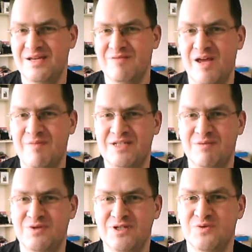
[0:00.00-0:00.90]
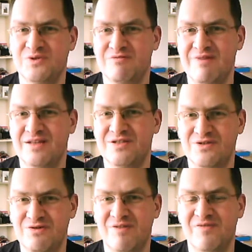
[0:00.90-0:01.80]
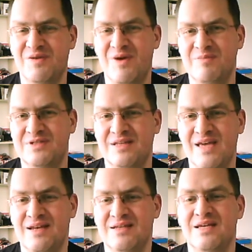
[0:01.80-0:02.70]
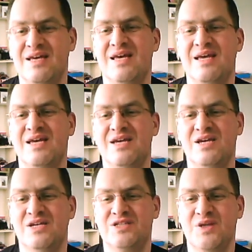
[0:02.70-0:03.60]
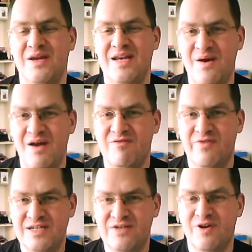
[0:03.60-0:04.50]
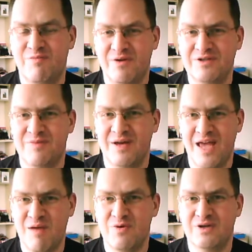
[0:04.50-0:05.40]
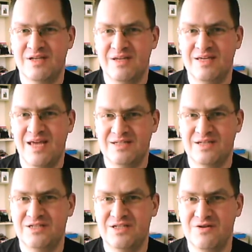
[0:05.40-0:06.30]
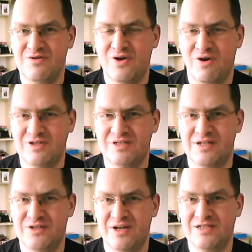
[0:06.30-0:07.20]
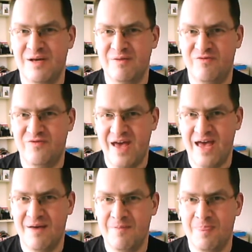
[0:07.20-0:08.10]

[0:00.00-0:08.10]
Maybe some people just want to read the story and find out what happens at the end. So I now have a very different approach to my game books in that, yes, I do consciously try to make them fair.